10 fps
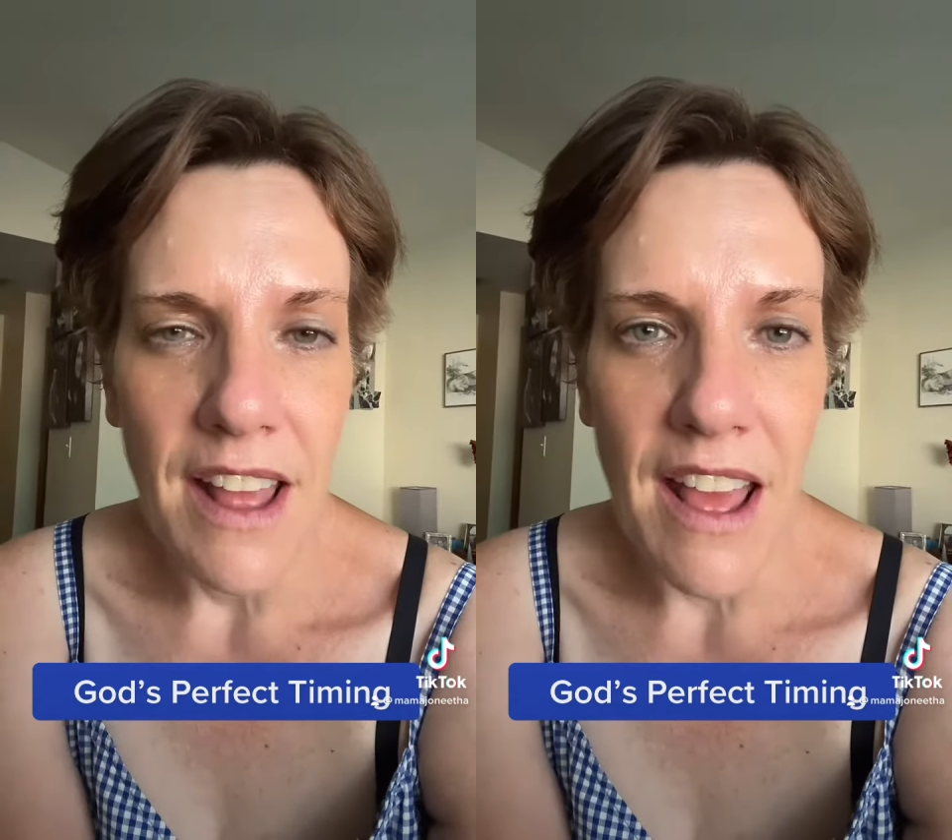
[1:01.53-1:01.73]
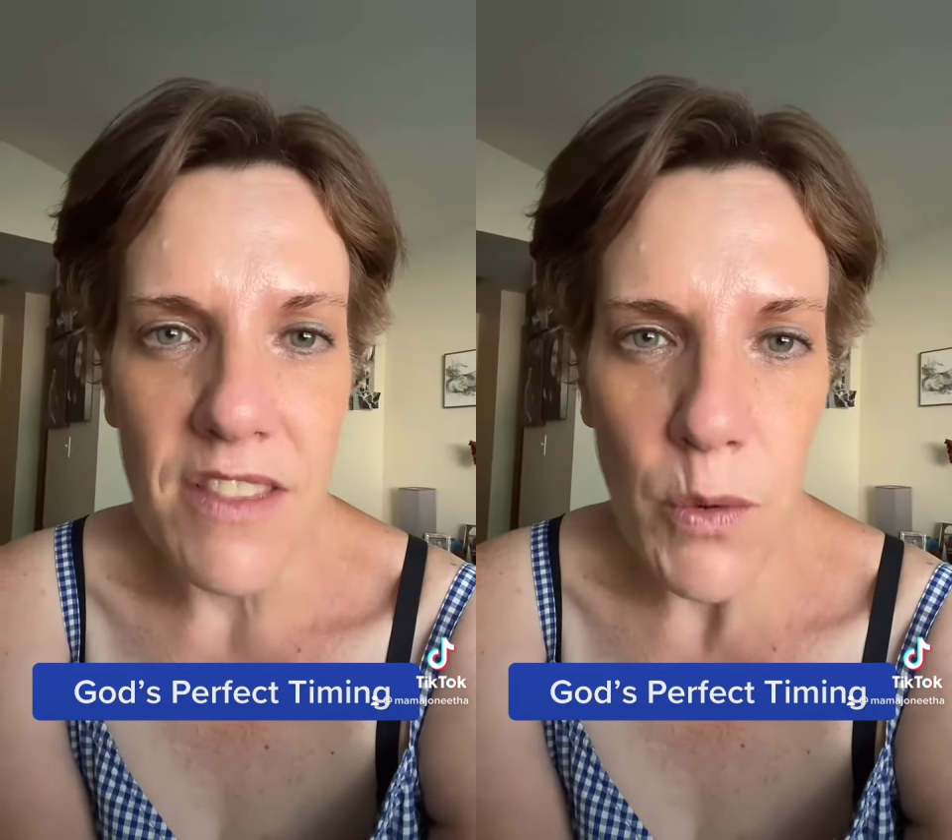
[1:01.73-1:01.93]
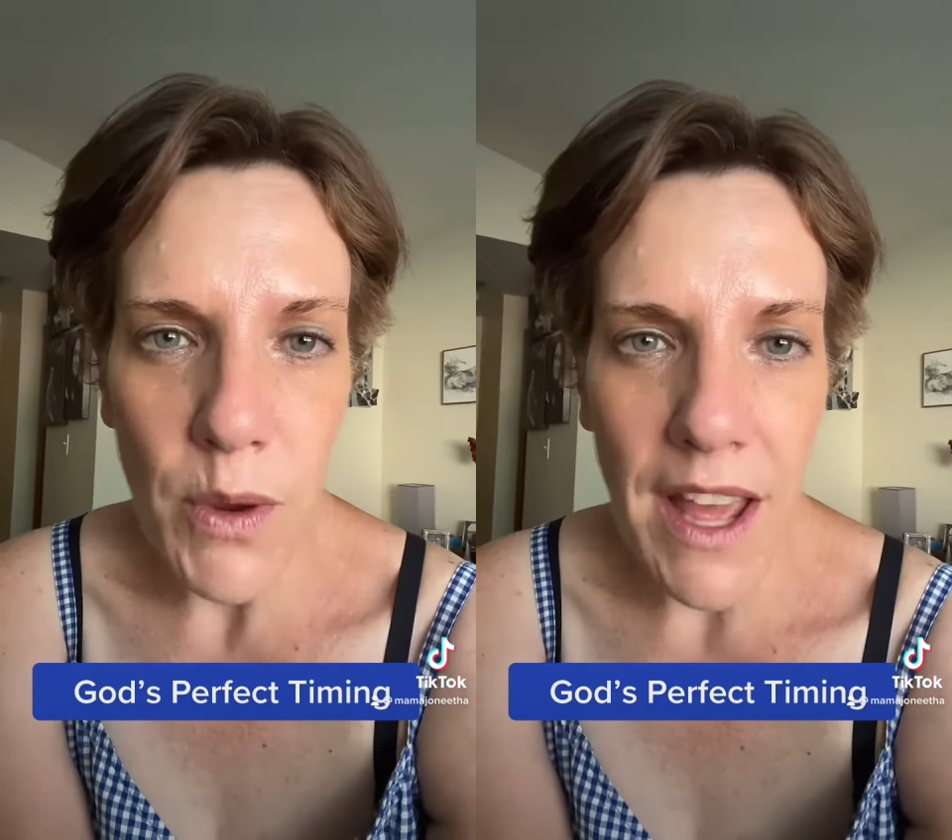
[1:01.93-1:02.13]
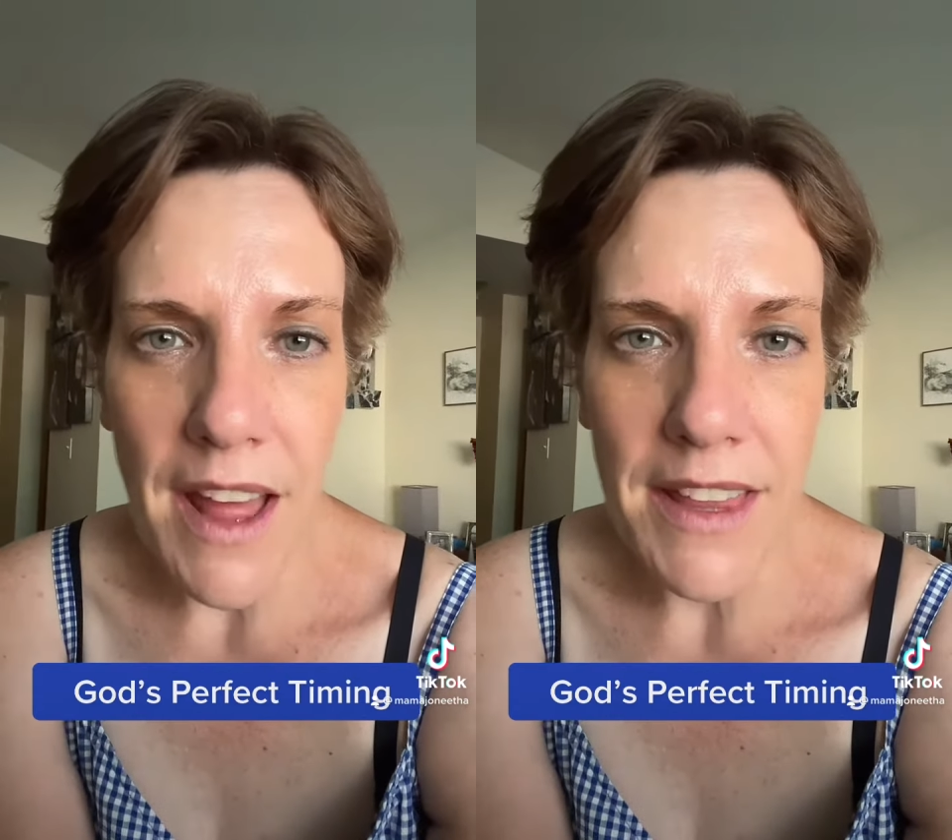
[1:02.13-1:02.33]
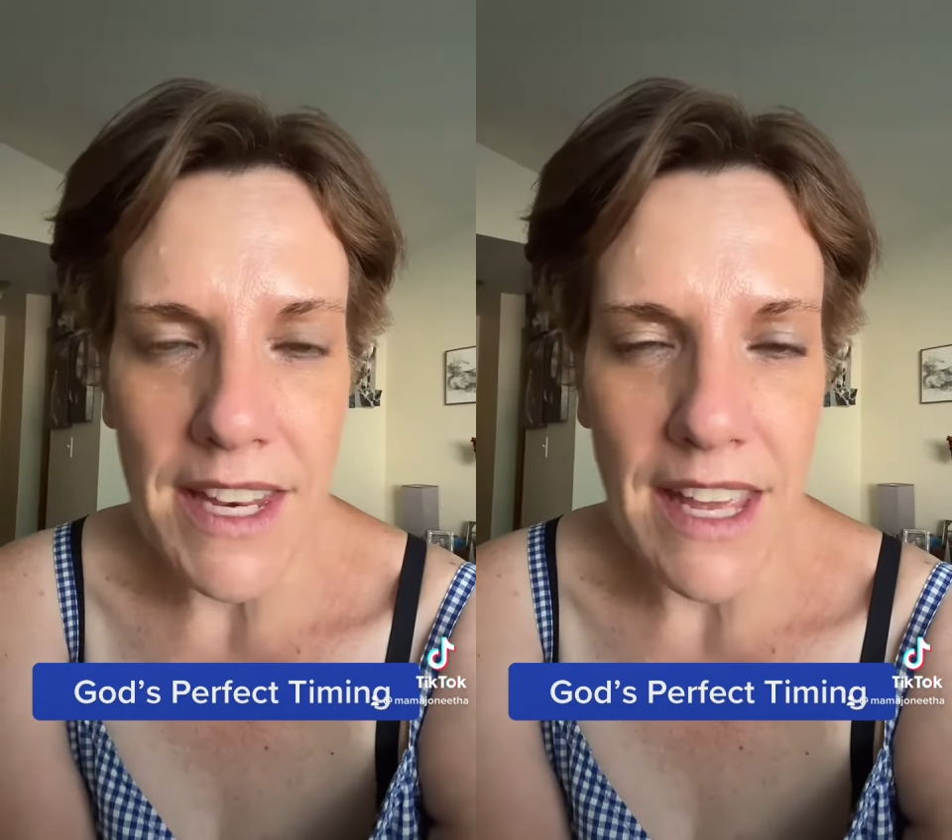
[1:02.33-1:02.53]
And the
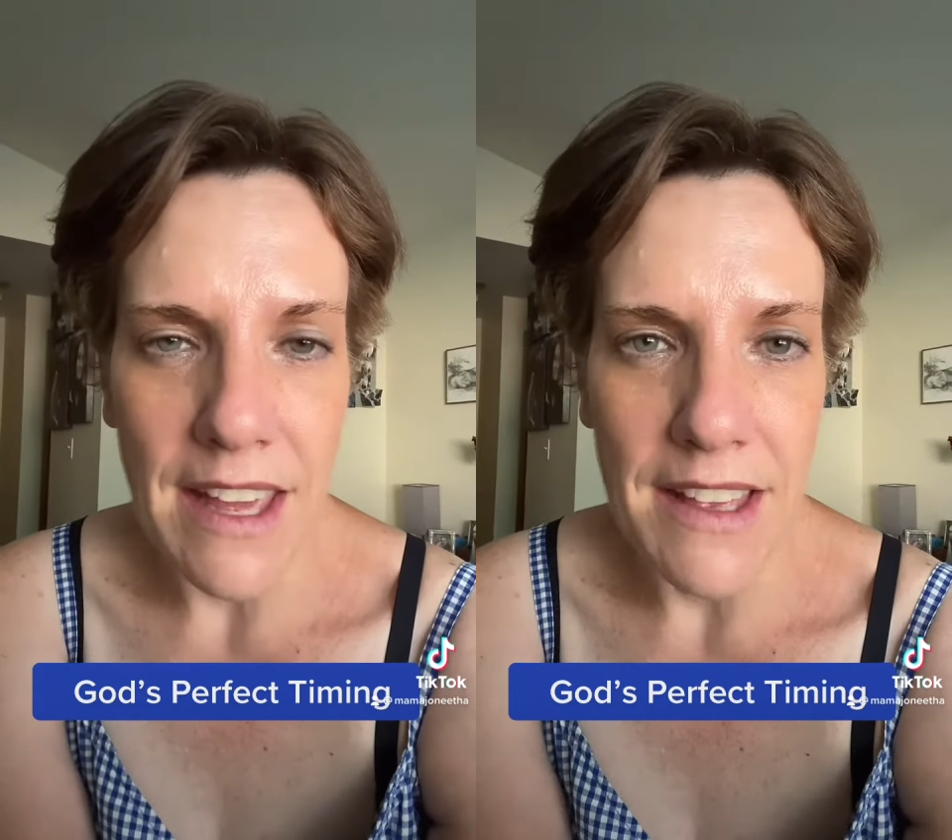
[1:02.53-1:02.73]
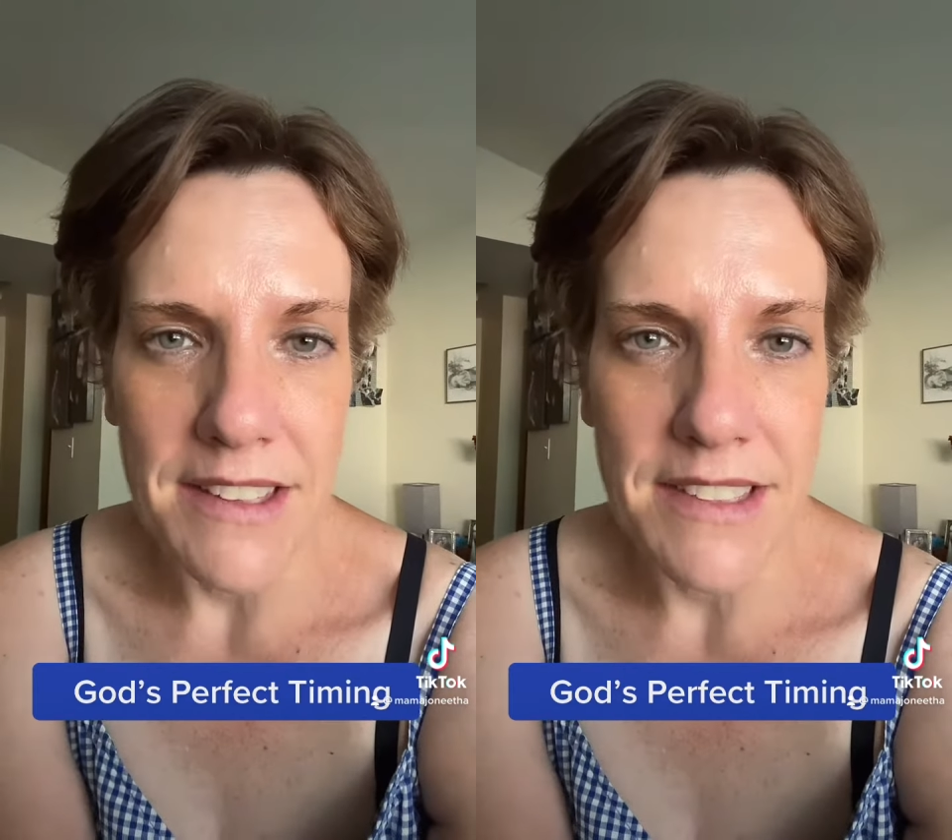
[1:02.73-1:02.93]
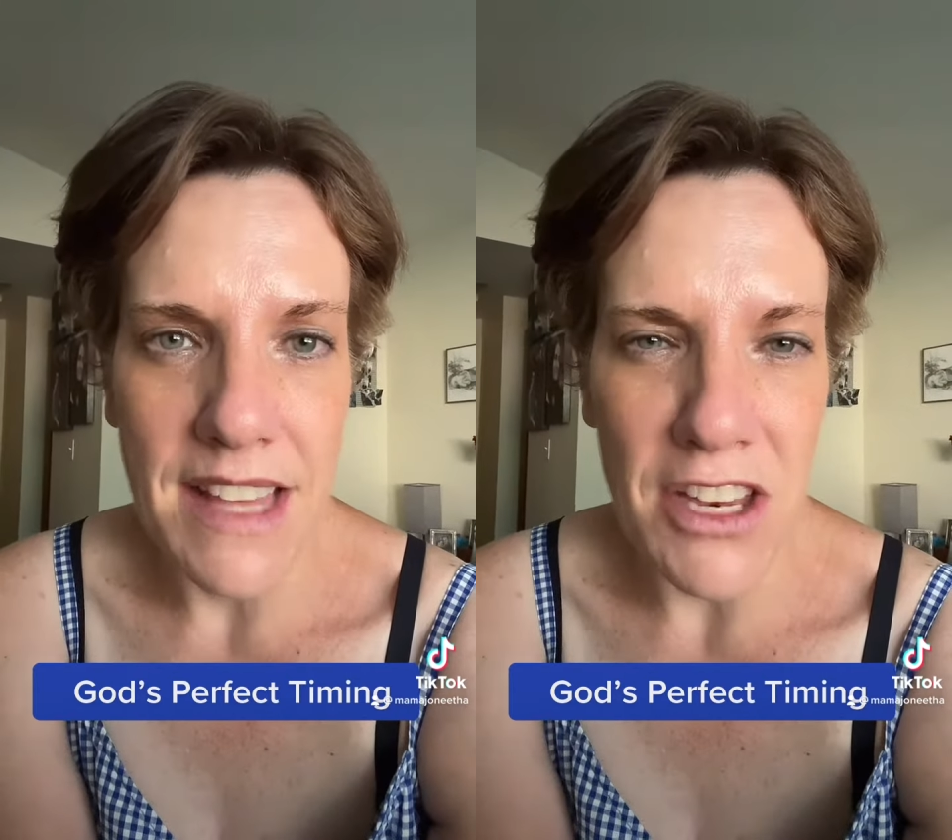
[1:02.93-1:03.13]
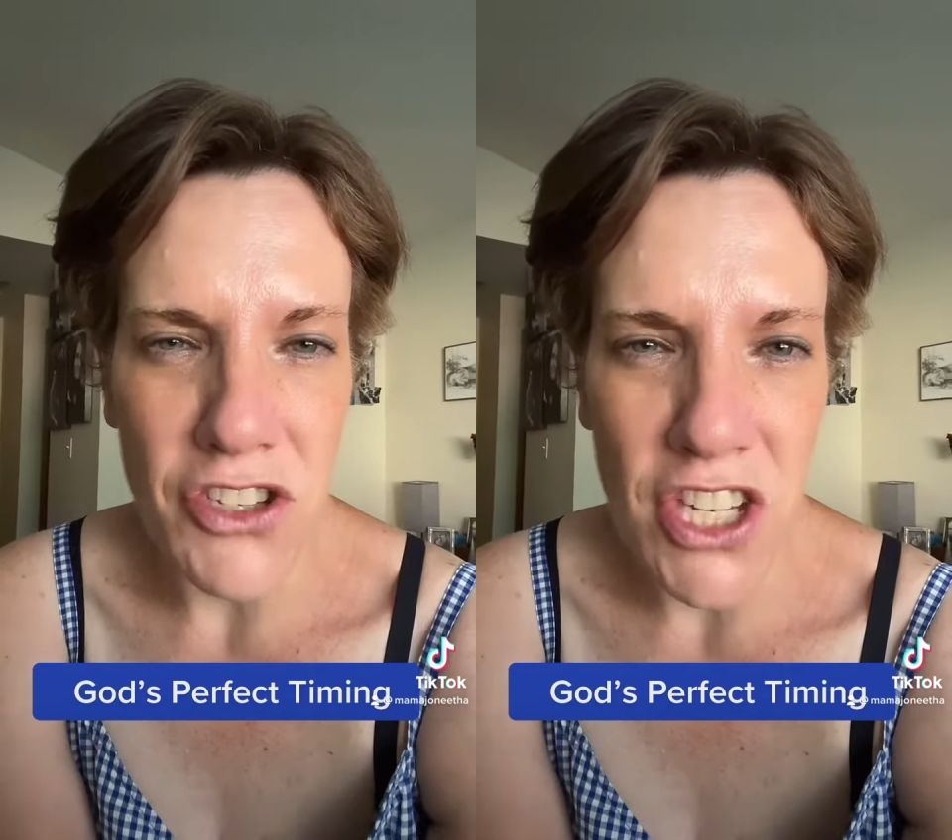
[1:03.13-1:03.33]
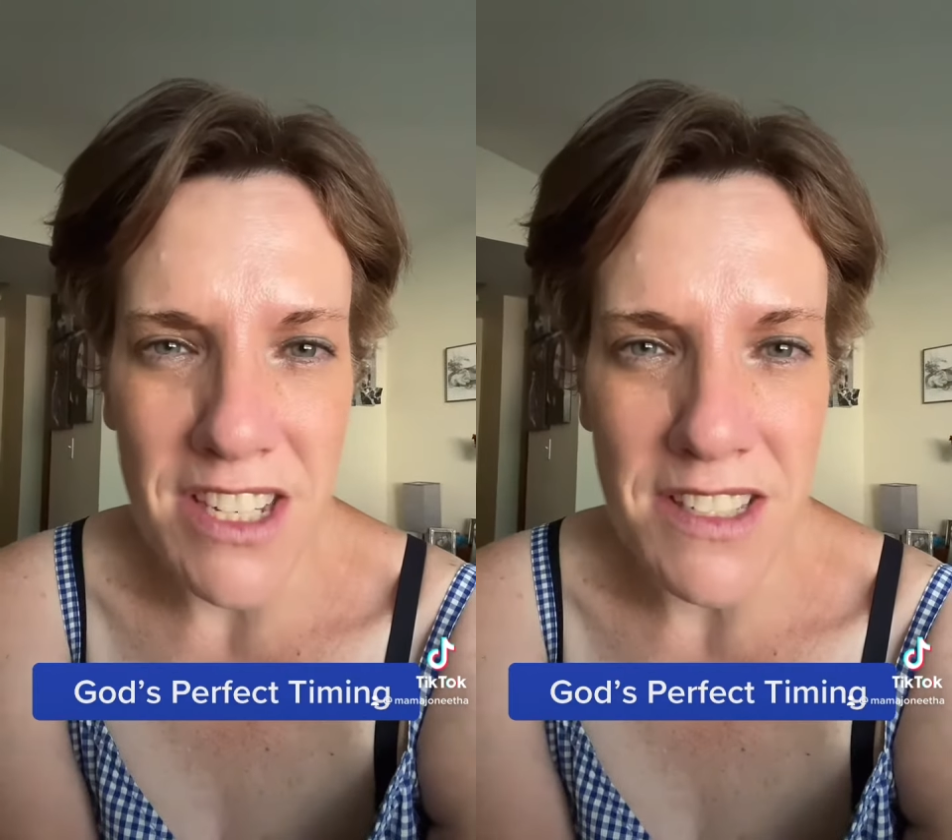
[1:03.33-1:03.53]
reality is that
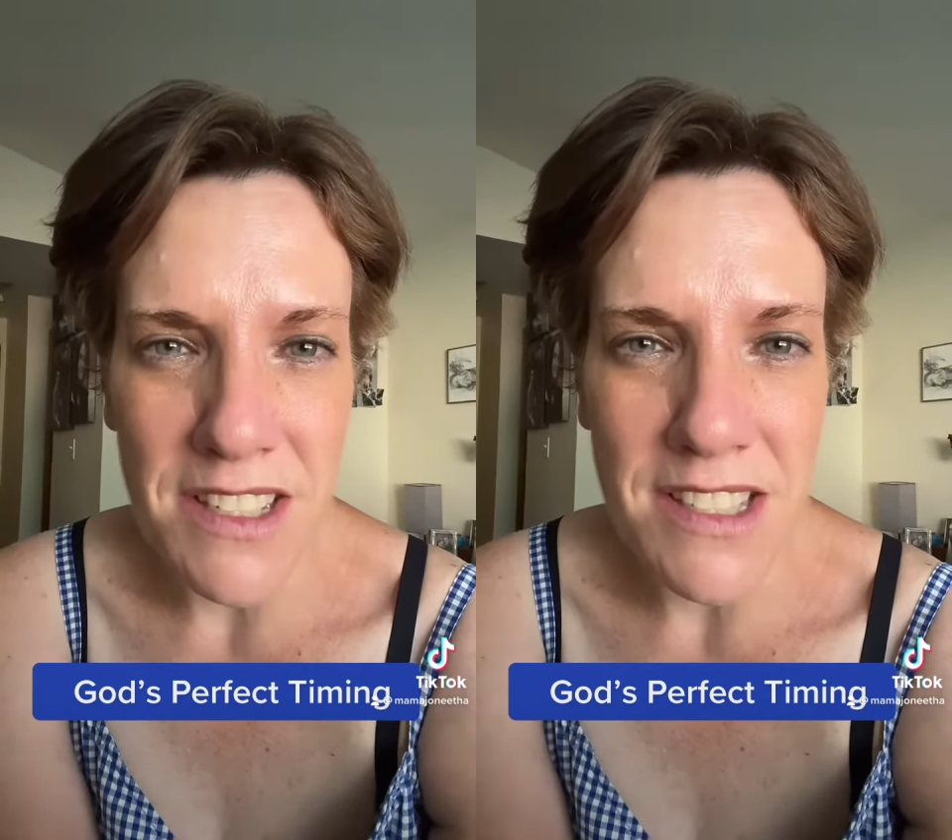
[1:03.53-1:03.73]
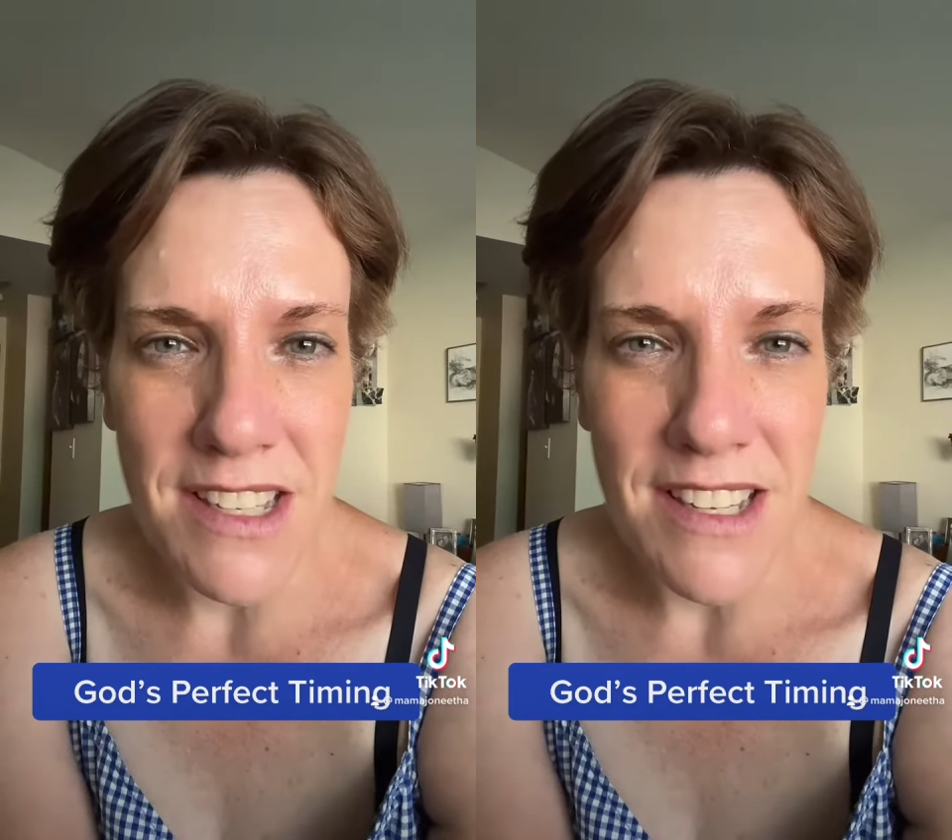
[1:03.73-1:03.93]
Jesus